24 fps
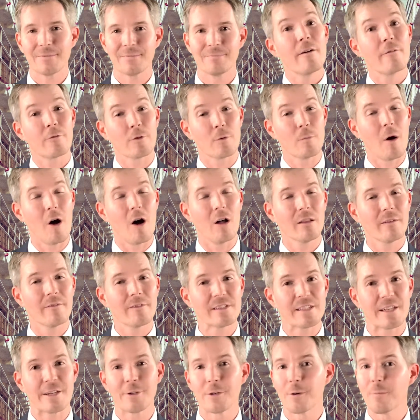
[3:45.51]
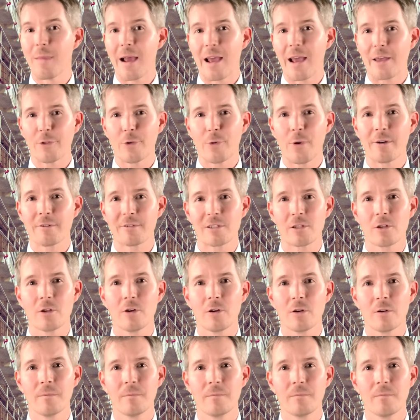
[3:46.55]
From all of us here at Matthew Harris Law,